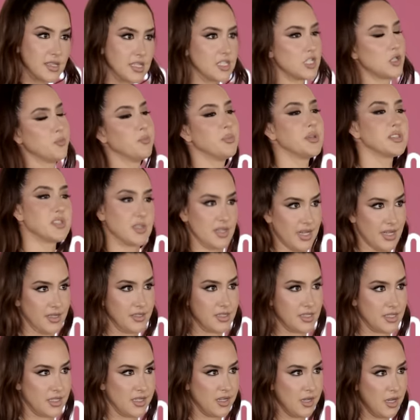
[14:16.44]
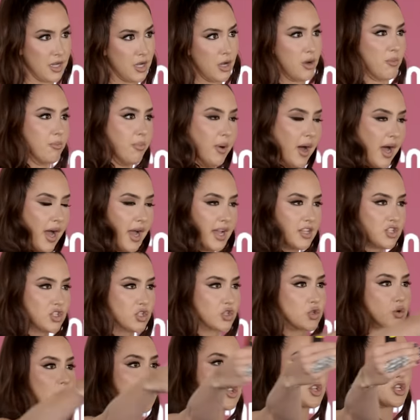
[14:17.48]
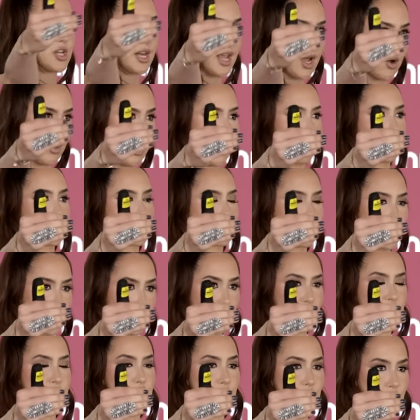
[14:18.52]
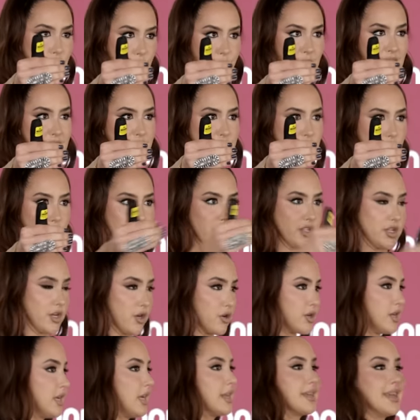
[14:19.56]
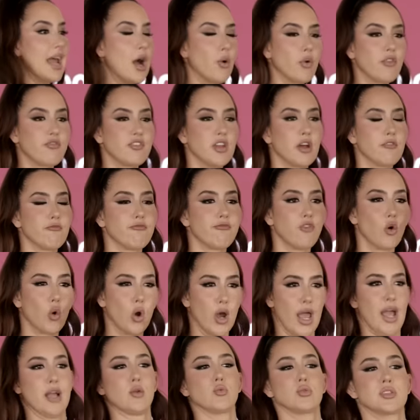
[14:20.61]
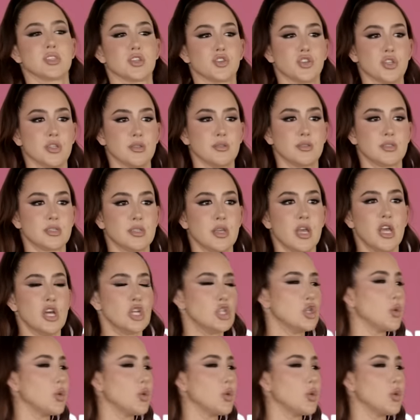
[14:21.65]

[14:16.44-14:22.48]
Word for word: to this business by stretching out how much more we could do at capacity over the year. Now we've done four acquisitions.